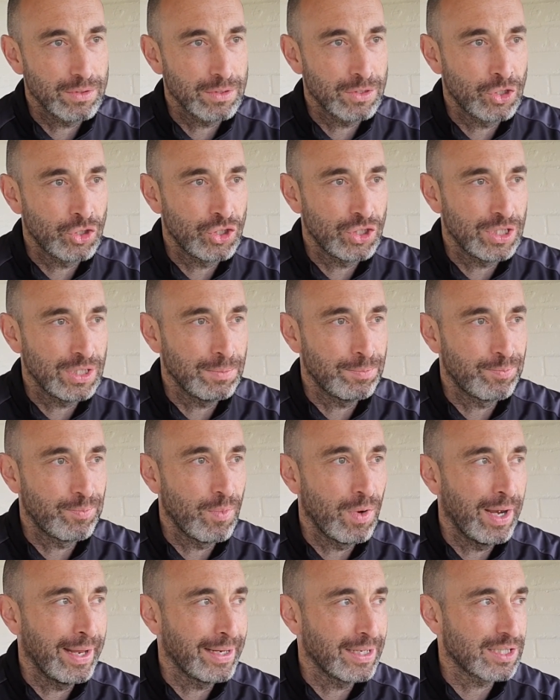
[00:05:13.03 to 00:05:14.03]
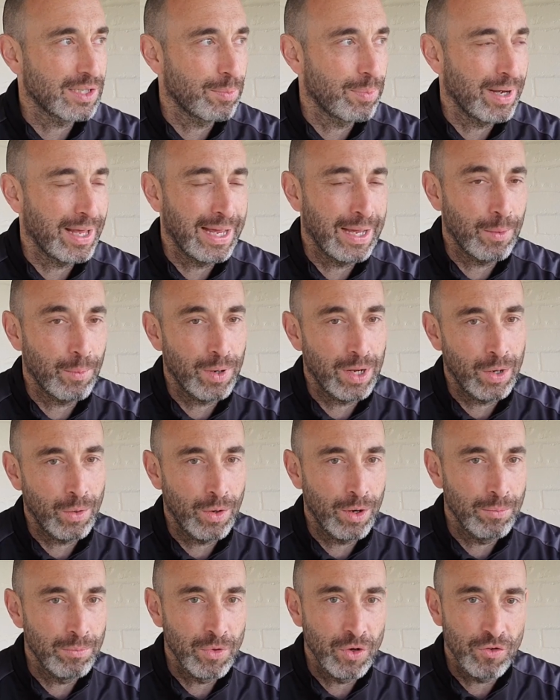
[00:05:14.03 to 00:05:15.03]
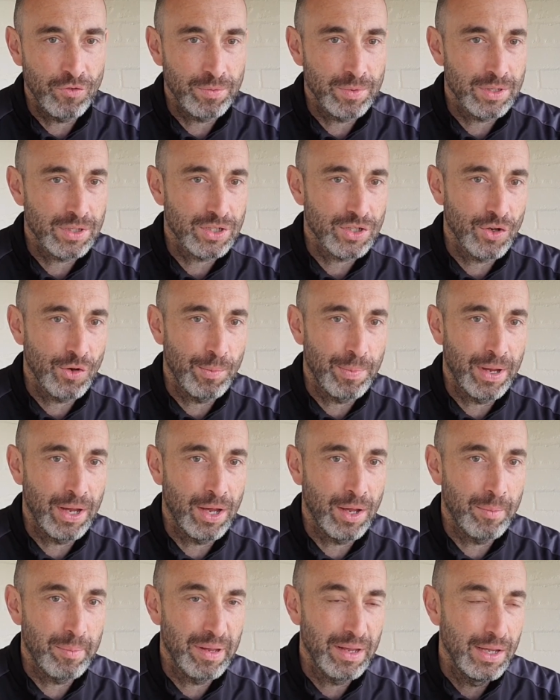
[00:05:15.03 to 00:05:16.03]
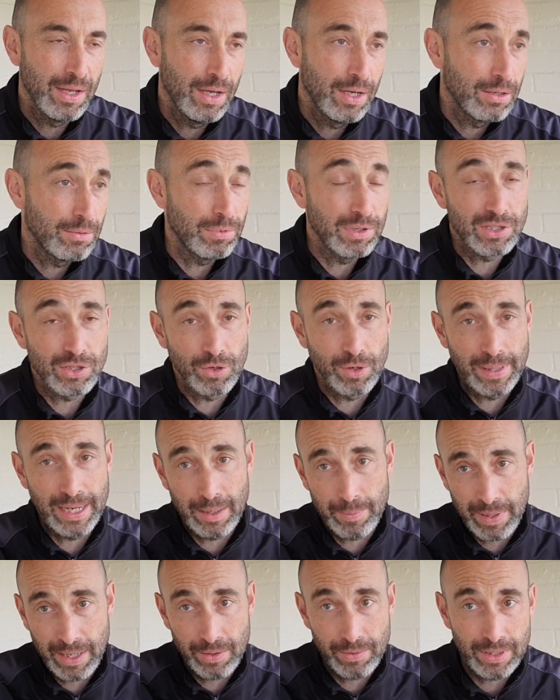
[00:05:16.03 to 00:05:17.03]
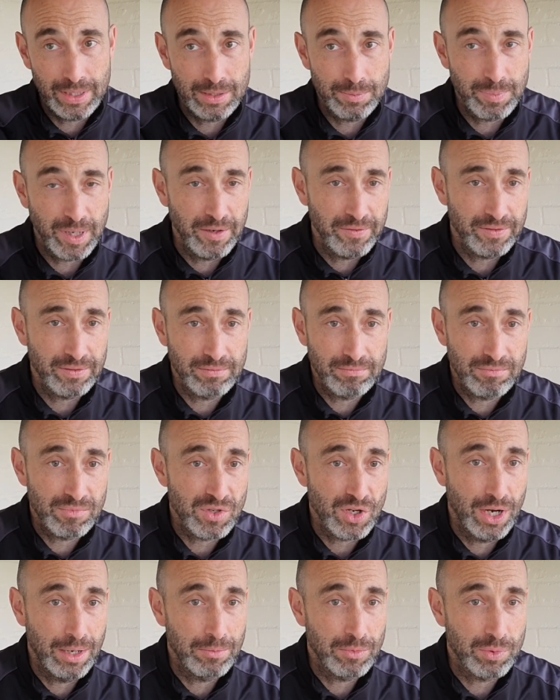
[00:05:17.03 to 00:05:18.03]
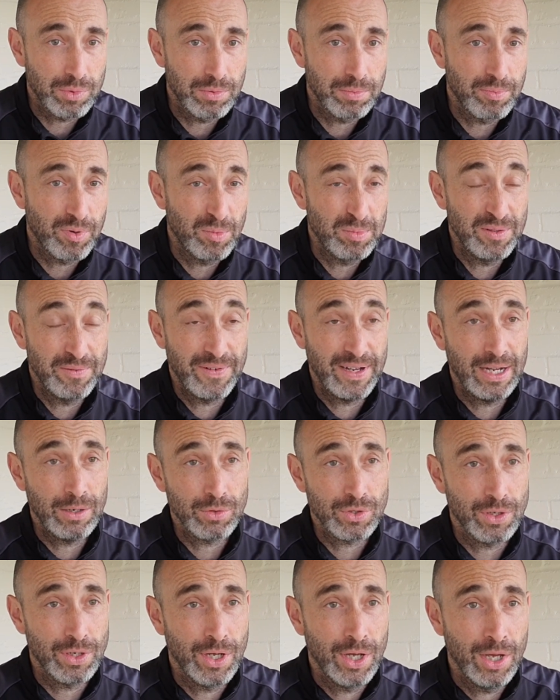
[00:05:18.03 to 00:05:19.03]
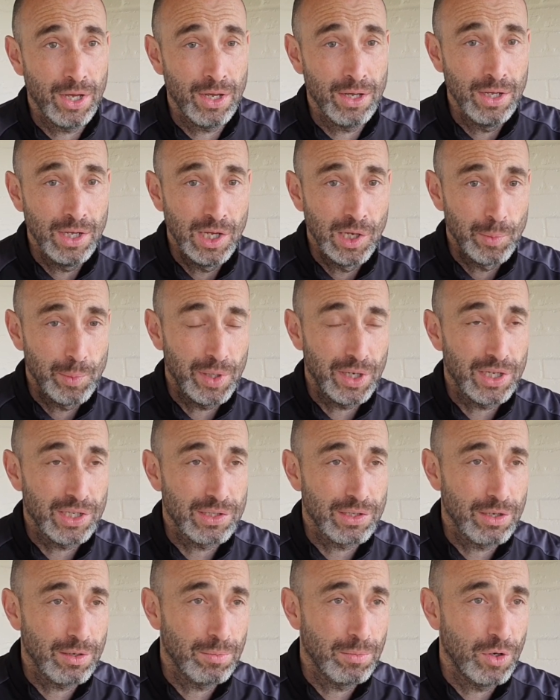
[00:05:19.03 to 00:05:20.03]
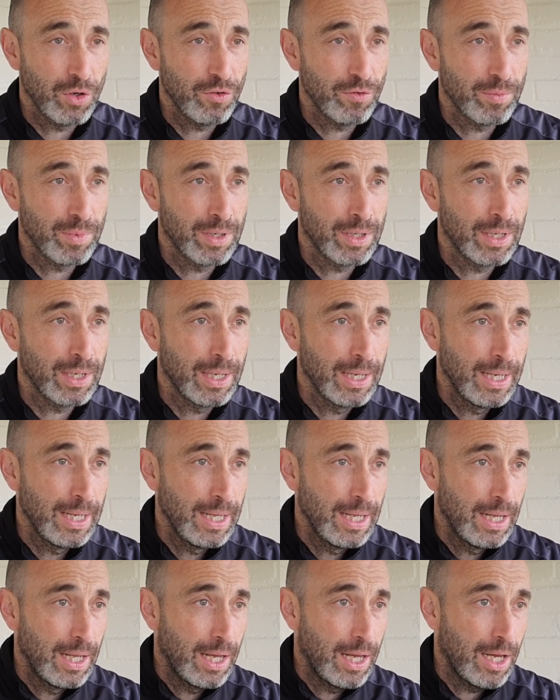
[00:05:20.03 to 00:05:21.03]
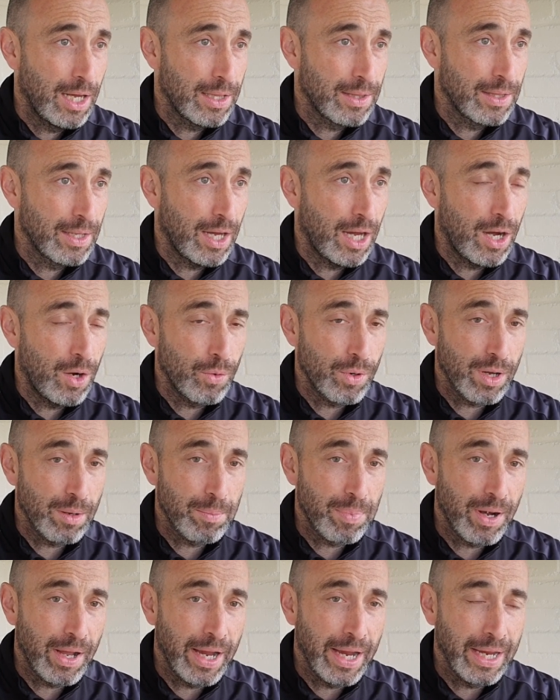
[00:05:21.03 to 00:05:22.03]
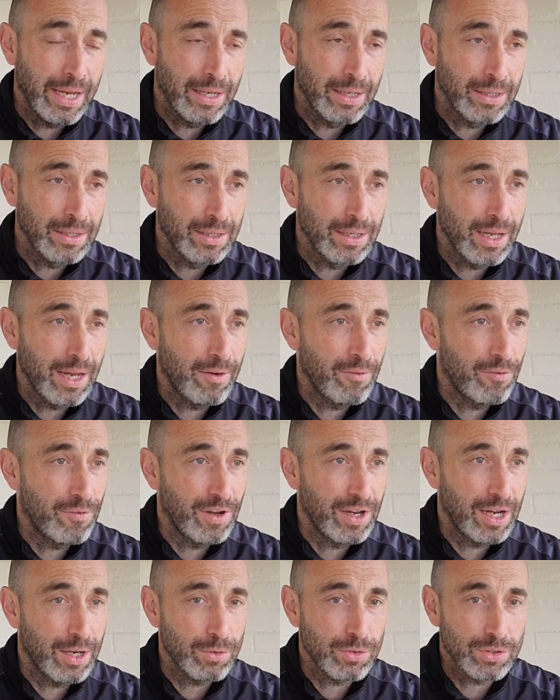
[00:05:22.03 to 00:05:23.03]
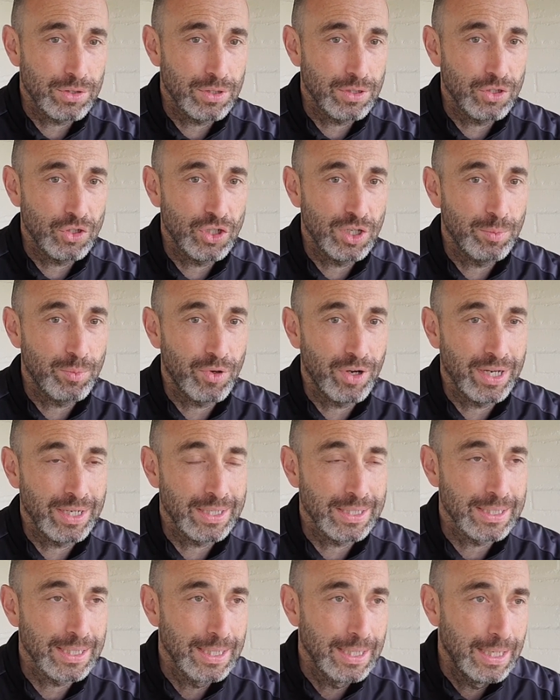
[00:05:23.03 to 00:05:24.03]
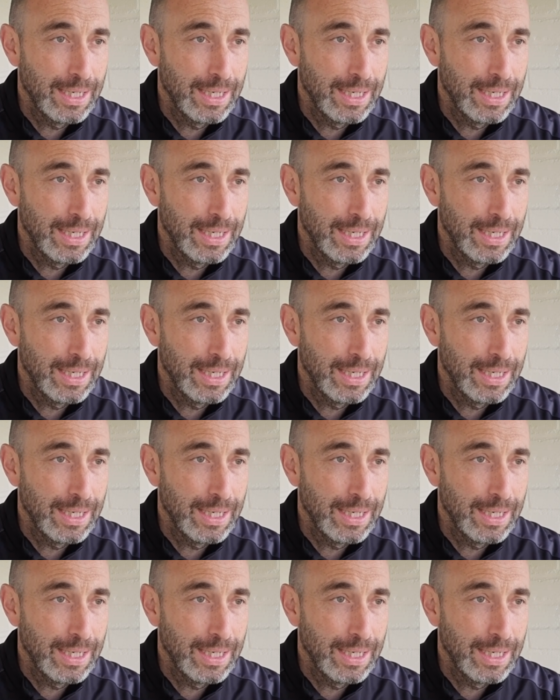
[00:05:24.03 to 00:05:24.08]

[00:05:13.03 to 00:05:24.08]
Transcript: she links the play up well, her movement's superb. We talk about the penalties both times with probably fouls on her because of the movement and the hold-up play and everything else that she brings.